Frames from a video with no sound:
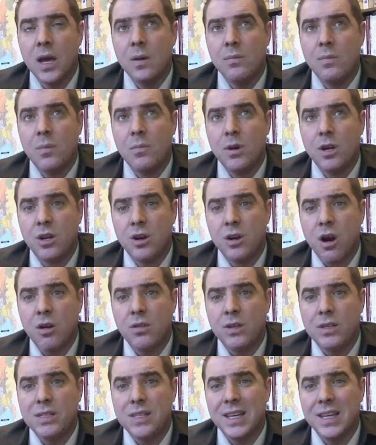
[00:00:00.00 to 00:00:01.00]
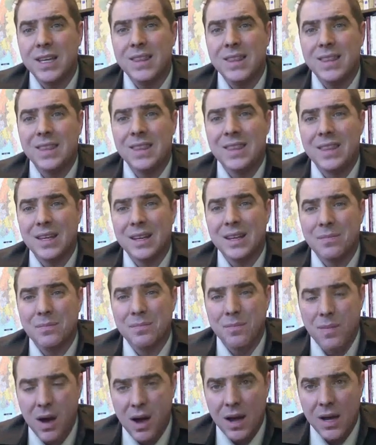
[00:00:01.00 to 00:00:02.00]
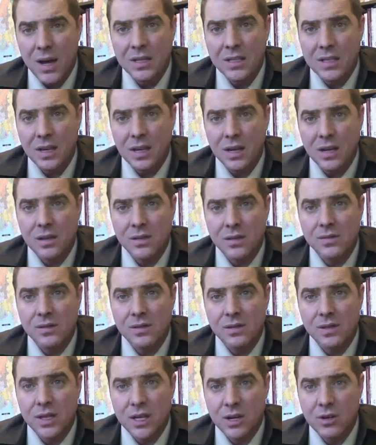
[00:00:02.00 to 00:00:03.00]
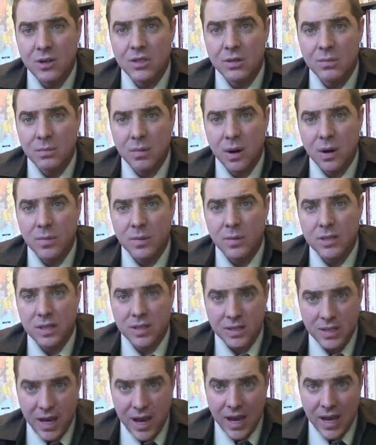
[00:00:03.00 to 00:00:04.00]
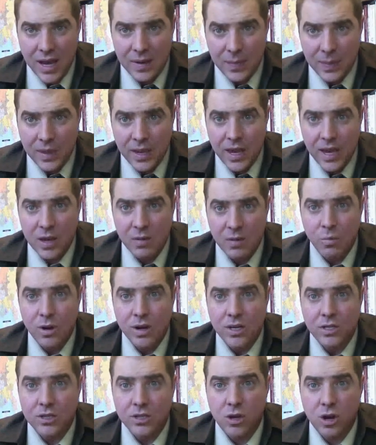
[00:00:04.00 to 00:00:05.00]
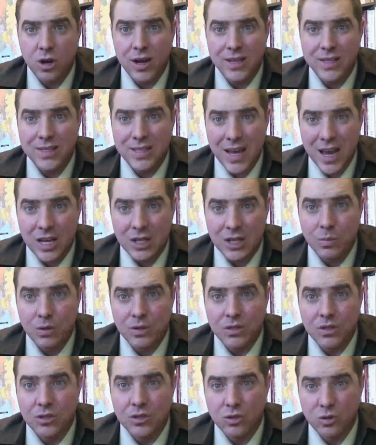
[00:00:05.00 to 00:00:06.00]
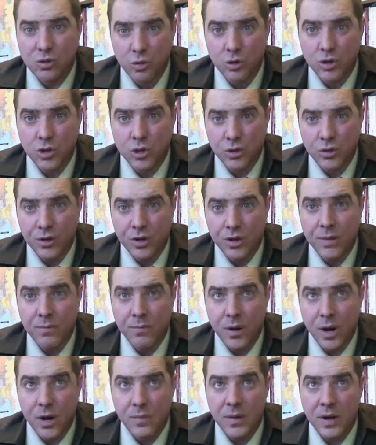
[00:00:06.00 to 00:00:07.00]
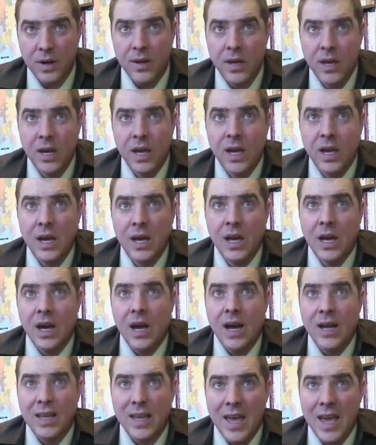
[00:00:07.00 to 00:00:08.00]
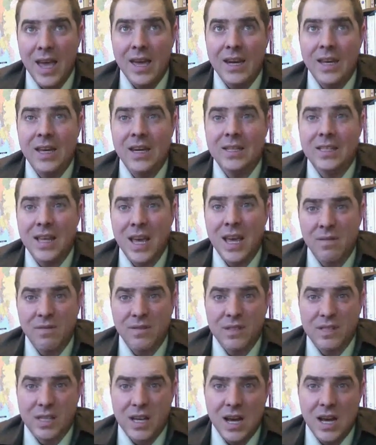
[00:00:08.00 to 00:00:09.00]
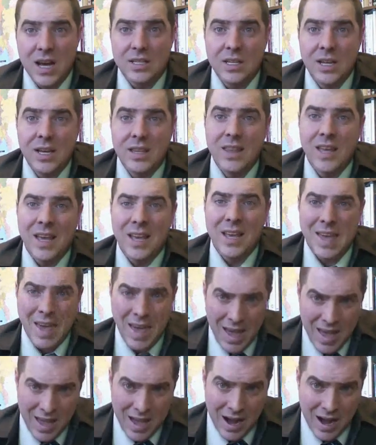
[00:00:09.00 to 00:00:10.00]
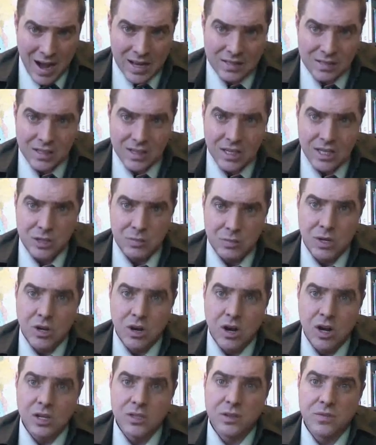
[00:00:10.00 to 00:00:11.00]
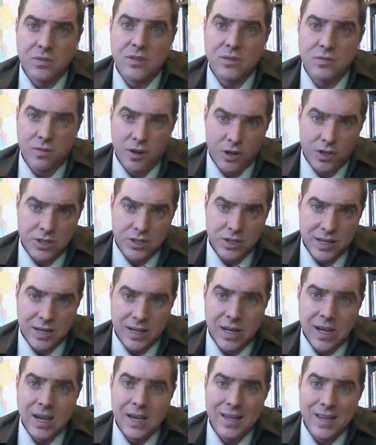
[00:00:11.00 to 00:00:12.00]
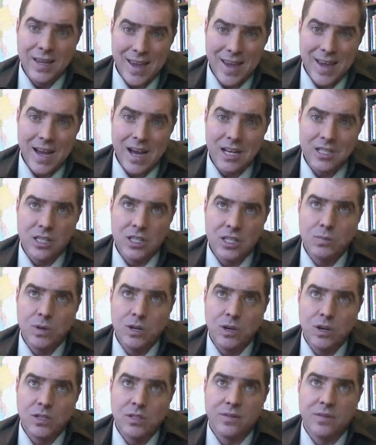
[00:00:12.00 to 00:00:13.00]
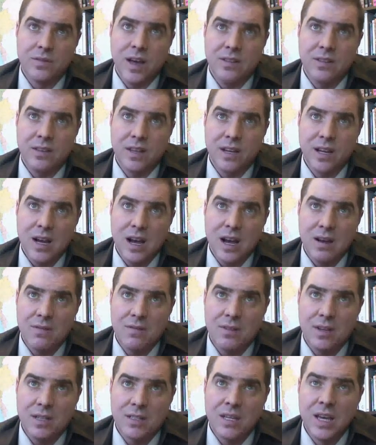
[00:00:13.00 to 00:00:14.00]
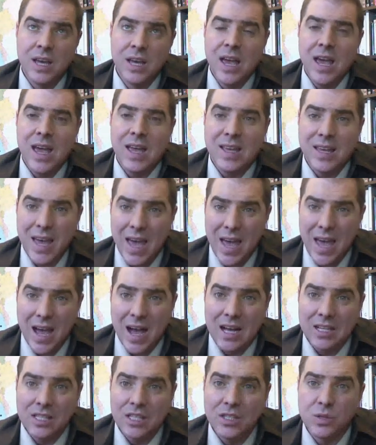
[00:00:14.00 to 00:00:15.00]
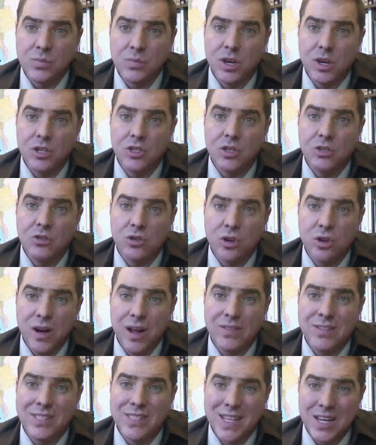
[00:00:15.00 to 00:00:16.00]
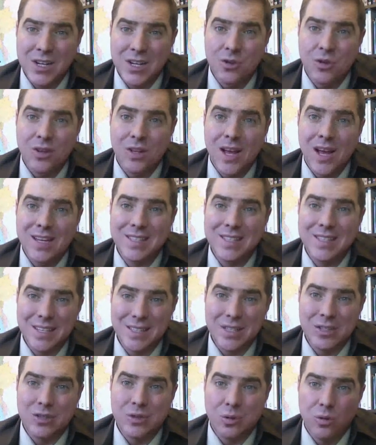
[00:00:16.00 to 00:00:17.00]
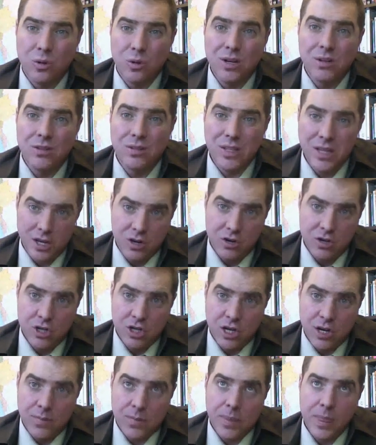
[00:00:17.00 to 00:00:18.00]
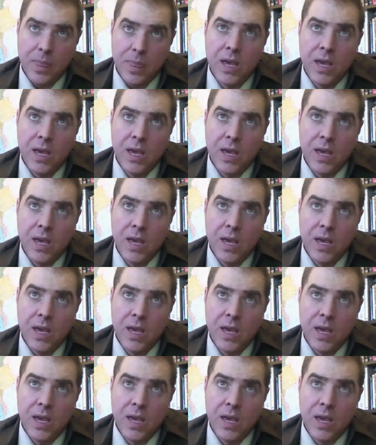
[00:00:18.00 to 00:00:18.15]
But regardless, in the mind of leaders in Burma today, and what is taught in textbook to school children in Burma, again, it is emphasized that chaos is because of diversity. Chaos is because of ethnic conflict, and chaos is because you don't have centralized dictatorial leadership.